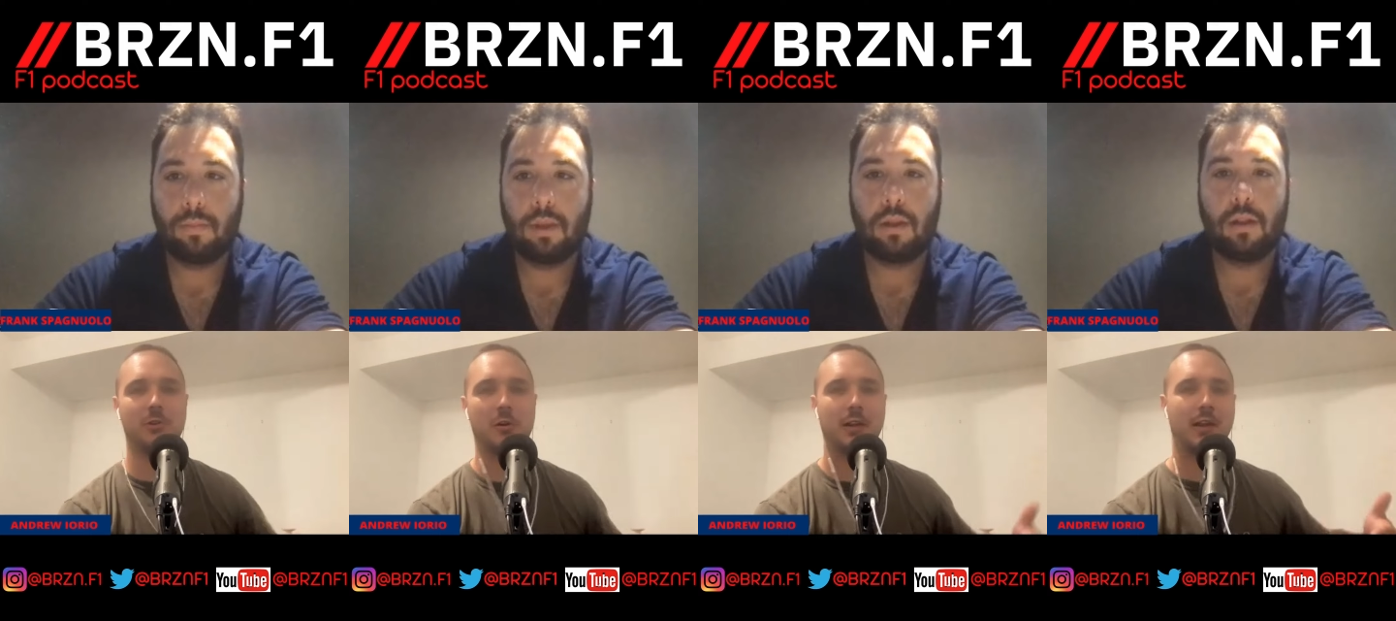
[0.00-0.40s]

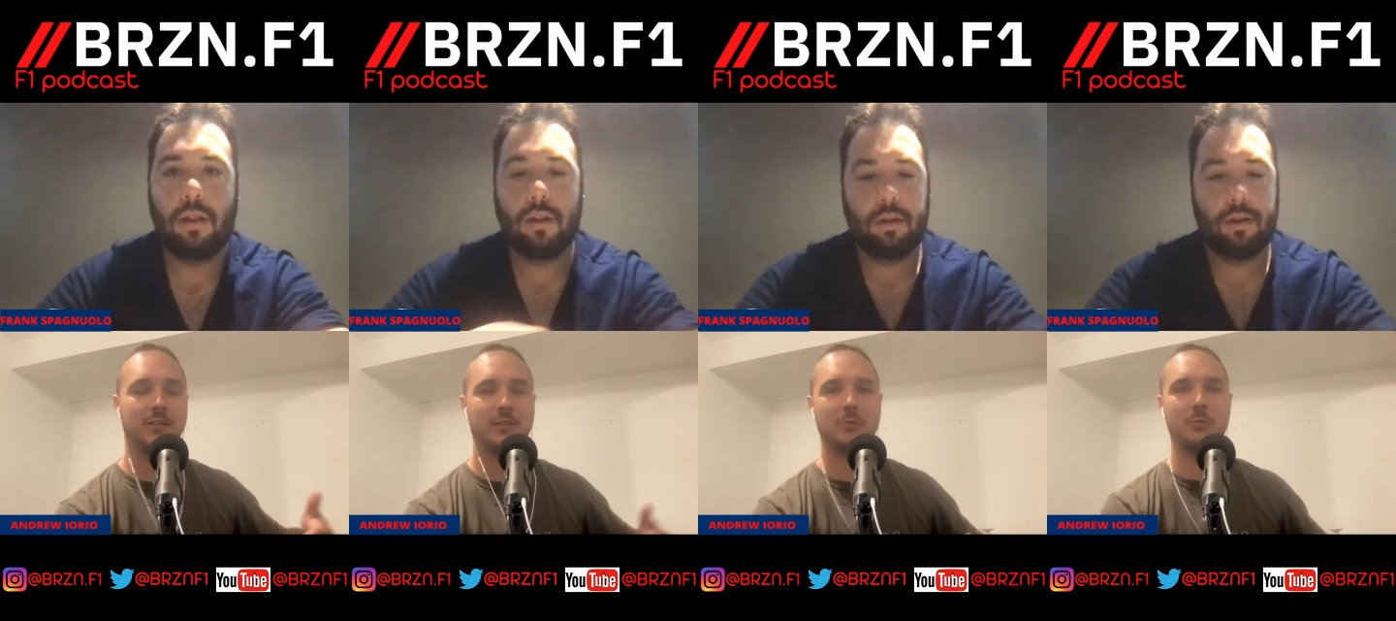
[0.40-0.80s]
Speaker 1: Ferrari. It,
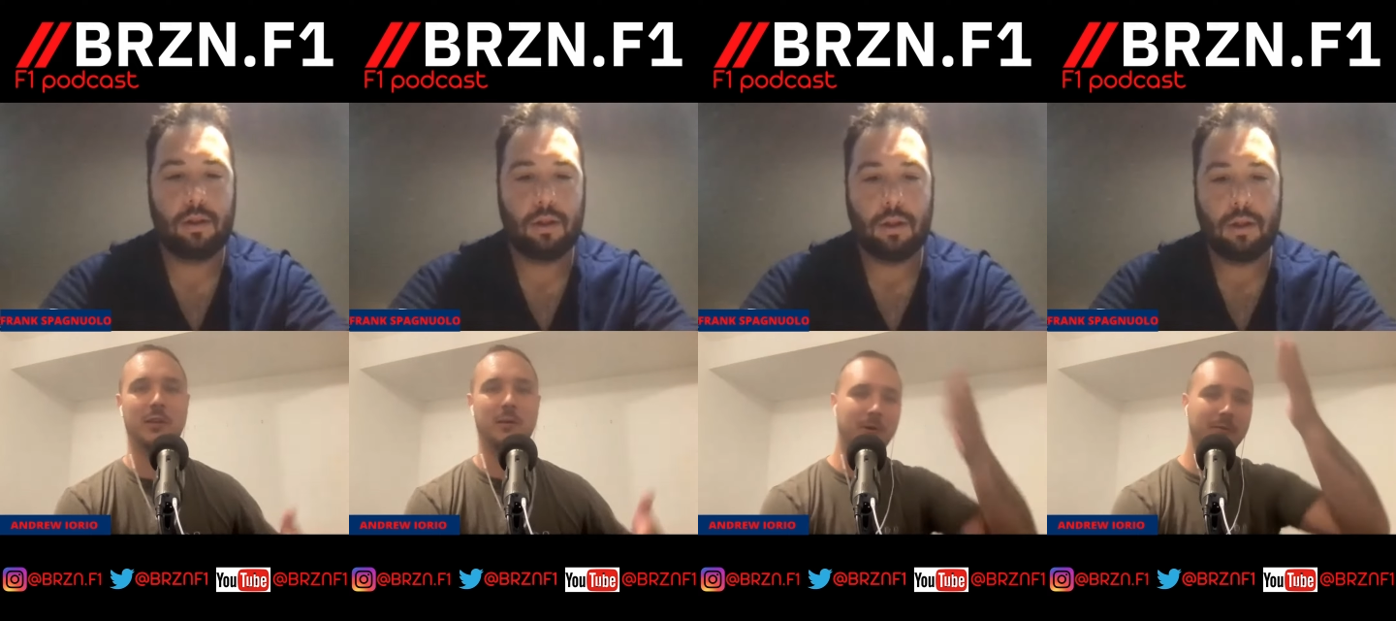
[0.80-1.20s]
it, would be
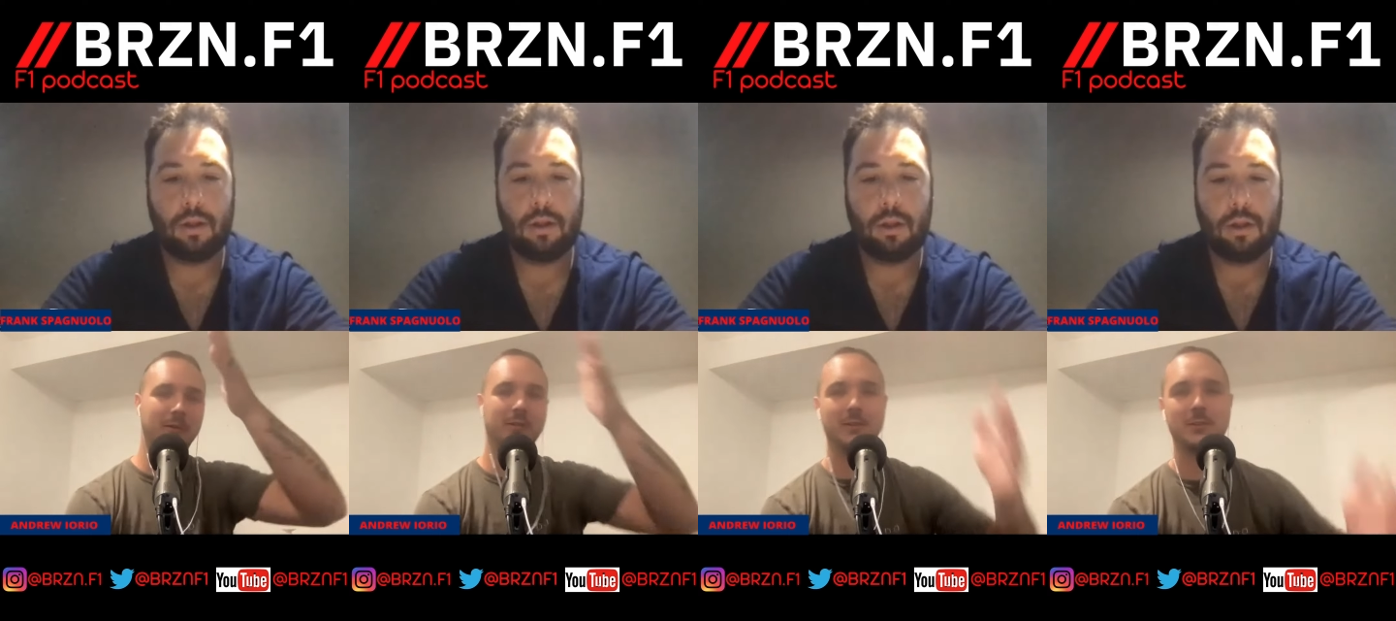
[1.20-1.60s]
like a
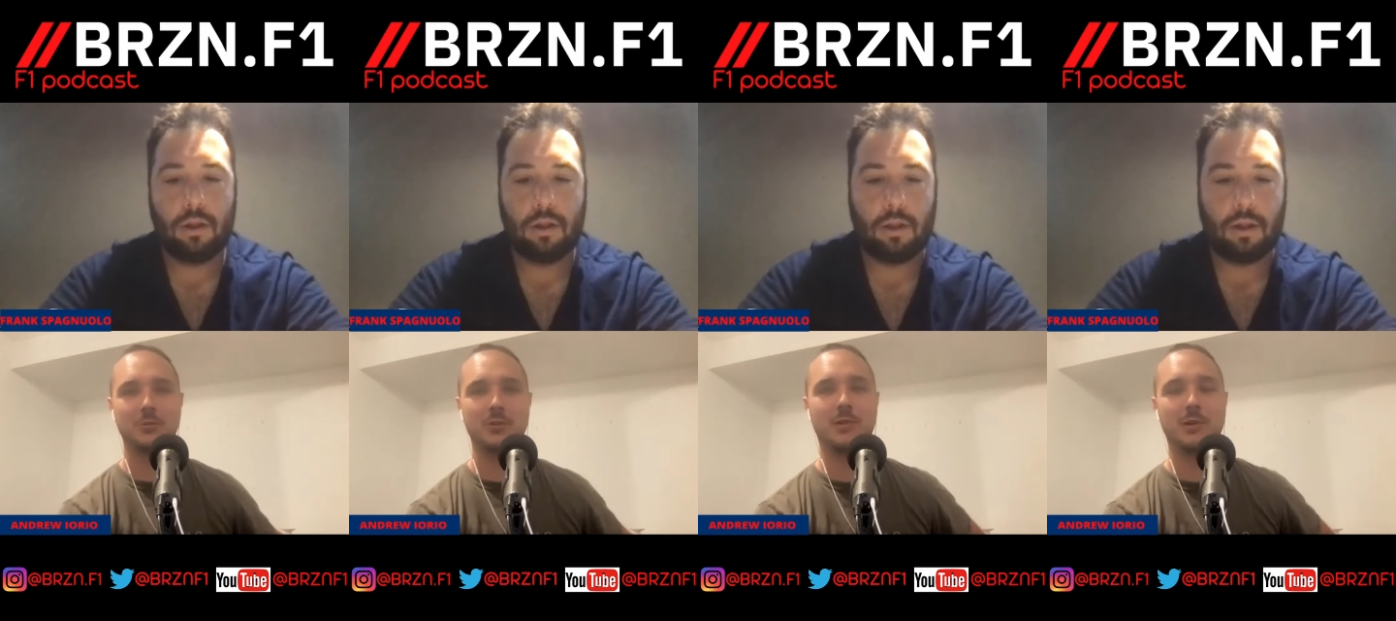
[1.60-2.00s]
perfect
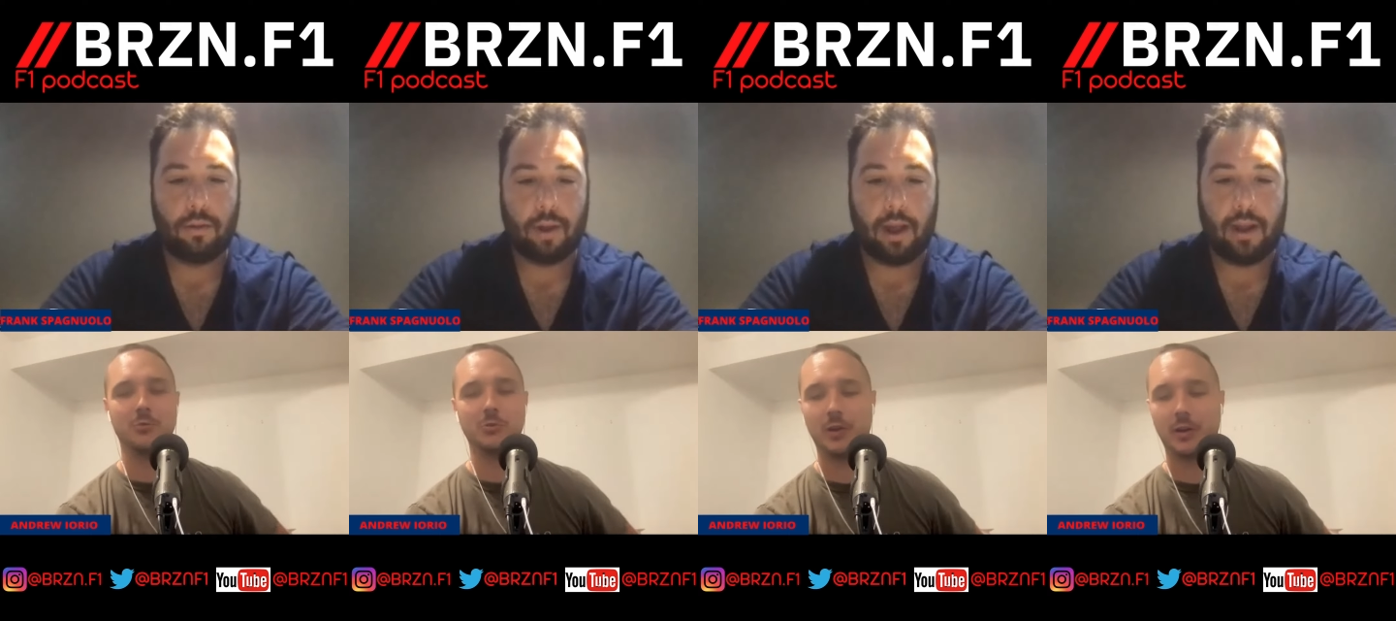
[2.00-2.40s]
dream come
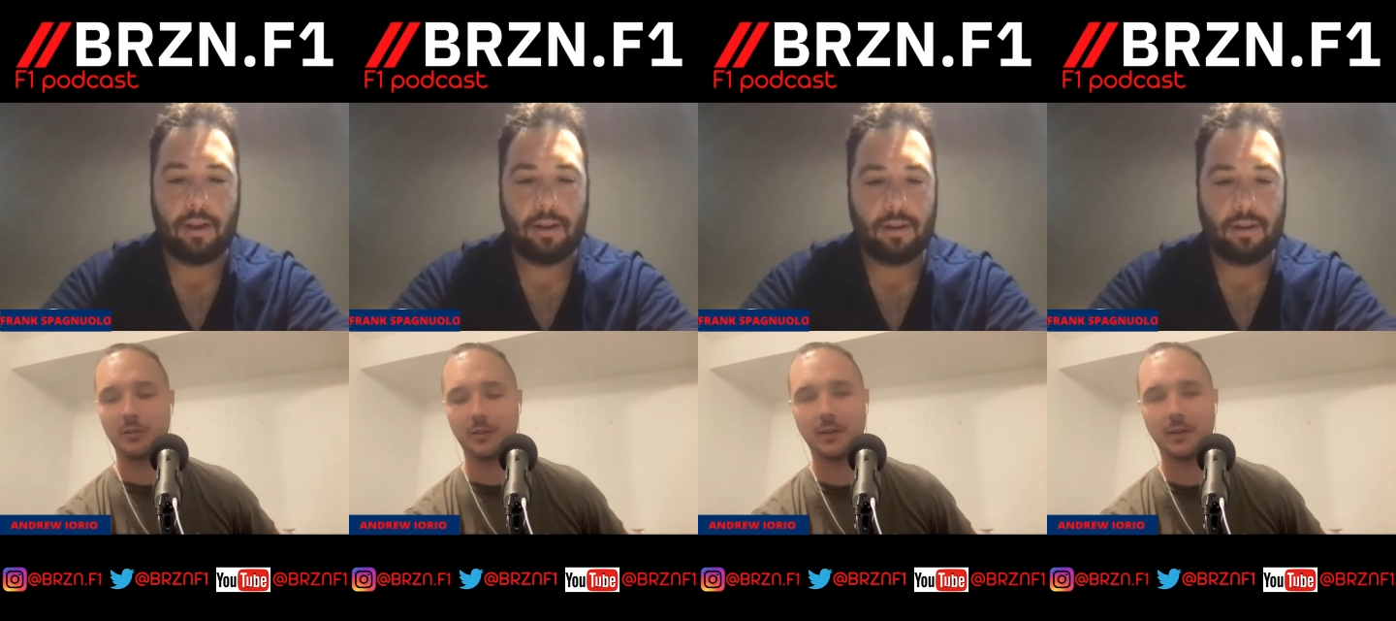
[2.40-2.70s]
true right. kind of